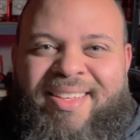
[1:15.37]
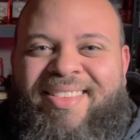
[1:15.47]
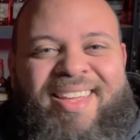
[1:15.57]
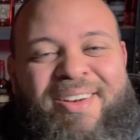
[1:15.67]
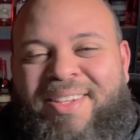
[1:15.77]

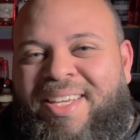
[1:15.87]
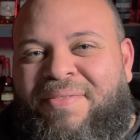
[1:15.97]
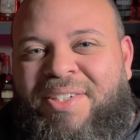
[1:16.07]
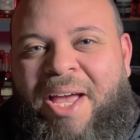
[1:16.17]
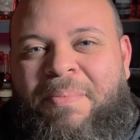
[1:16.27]
there in the gift
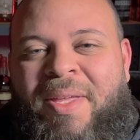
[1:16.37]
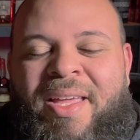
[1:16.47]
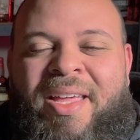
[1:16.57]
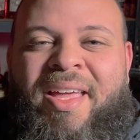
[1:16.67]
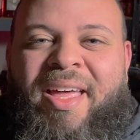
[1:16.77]
shop,
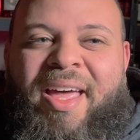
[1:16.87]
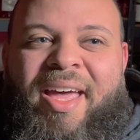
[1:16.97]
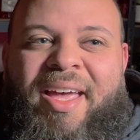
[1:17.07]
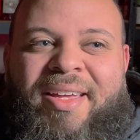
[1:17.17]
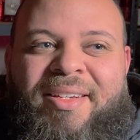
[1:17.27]

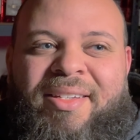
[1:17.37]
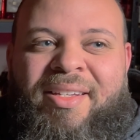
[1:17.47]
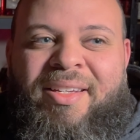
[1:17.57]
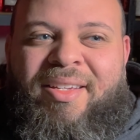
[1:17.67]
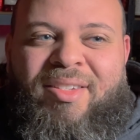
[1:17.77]
and
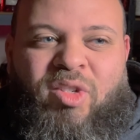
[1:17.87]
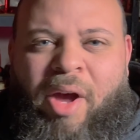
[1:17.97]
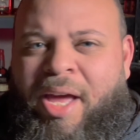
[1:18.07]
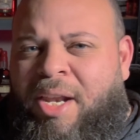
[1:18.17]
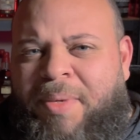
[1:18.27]
so
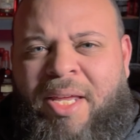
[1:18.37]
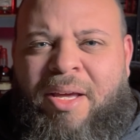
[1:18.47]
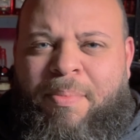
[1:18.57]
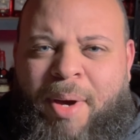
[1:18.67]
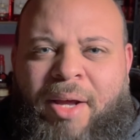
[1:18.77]
I end up getting
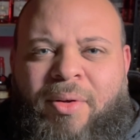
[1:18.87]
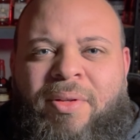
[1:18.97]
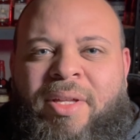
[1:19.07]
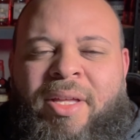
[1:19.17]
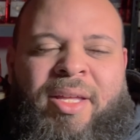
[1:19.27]
a bottle,
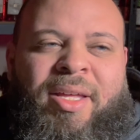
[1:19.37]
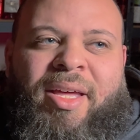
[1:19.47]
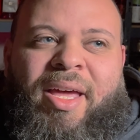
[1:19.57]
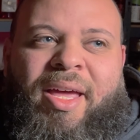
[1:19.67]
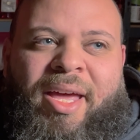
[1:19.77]

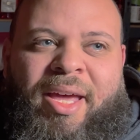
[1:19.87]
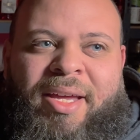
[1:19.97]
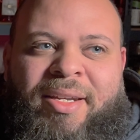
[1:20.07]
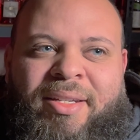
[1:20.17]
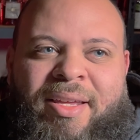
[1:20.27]

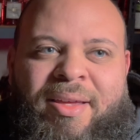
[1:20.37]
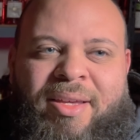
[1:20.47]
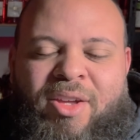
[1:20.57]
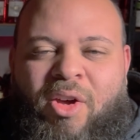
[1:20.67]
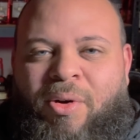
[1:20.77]
and
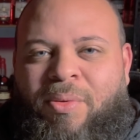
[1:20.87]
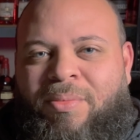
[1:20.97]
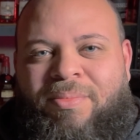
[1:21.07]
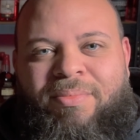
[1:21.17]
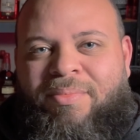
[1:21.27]
you know
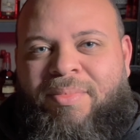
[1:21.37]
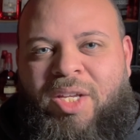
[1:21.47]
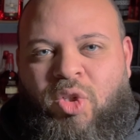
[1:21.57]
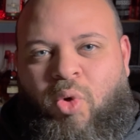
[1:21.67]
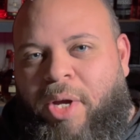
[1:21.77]

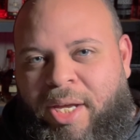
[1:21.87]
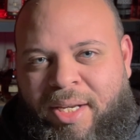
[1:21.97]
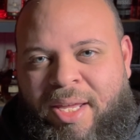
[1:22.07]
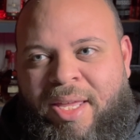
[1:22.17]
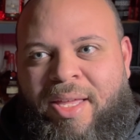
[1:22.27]
enjoy it,
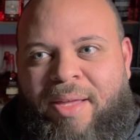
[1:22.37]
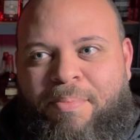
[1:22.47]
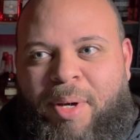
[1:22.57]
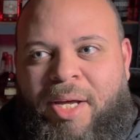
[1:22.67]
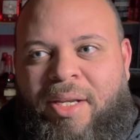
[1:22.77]

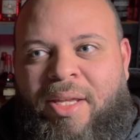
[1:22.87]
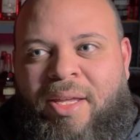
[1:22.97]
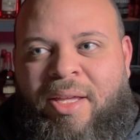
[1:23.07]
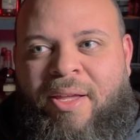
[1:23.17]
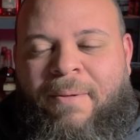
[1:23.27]
but
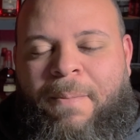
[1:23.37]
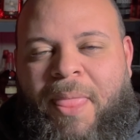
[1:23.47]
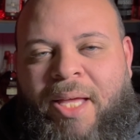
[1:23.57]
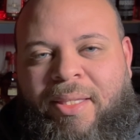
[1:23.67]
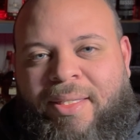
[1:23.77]

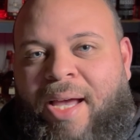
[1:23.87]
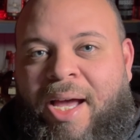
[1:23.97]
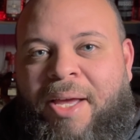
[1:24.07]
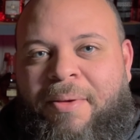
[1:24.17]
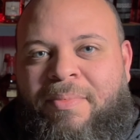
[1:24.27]
at the
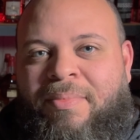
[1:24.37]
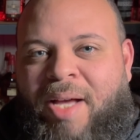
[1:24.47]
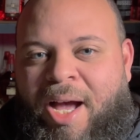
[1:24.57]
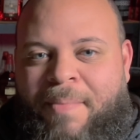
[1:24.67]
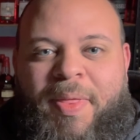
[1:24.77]
time
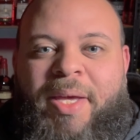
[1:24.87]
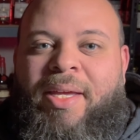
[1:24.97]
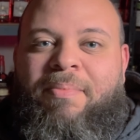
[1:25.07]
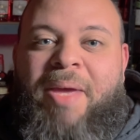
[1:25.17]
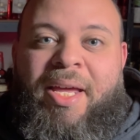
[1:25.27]
I'm
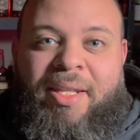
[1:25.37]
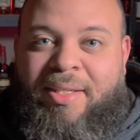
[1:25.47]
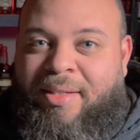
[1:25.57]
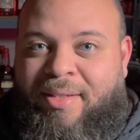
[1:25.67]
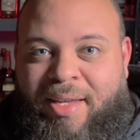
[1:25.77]
thinking, man,
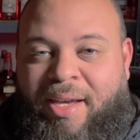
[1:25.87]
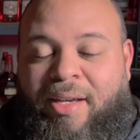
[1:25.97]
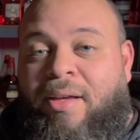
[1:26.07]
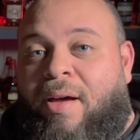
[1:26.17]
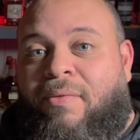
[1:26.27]
this is like
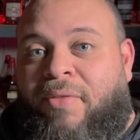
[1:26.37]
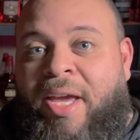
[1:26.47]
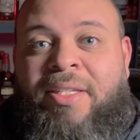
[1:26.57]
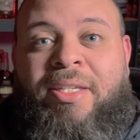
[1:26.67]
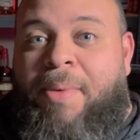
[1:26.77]
a
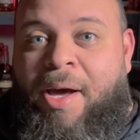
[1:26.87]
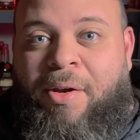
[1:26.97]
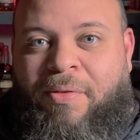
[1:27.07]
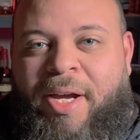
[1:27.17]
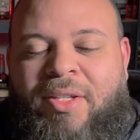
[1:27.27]
fancy bottle,
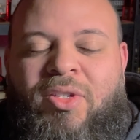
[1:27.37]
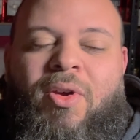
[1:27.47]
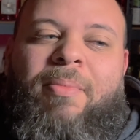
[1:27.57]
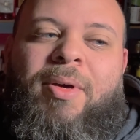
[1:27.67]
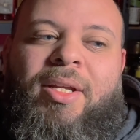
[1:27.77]
right? So
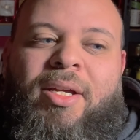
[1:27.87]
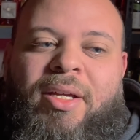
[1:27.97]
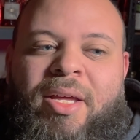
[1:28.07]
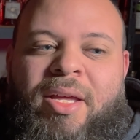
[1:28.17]
I'm gonna